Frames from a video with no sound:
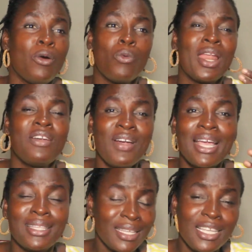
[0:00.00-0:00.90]
whatever
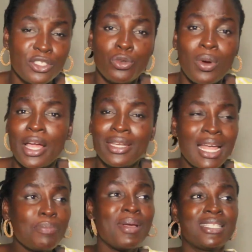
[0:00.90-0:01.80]
it is you are.
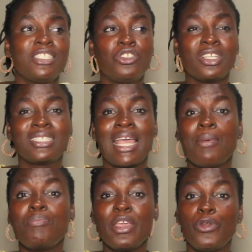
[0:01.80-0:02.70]
That person just
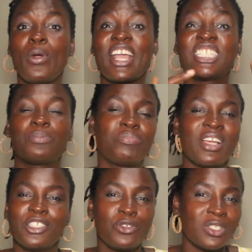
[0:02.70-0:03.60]
can't make you
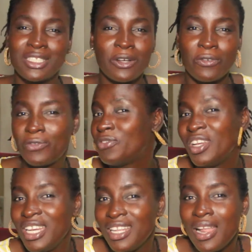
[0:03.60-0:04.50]
express yourself
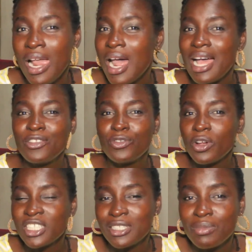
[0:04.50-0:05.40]
freely. And
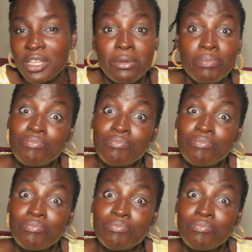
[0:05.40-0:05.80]
trust me,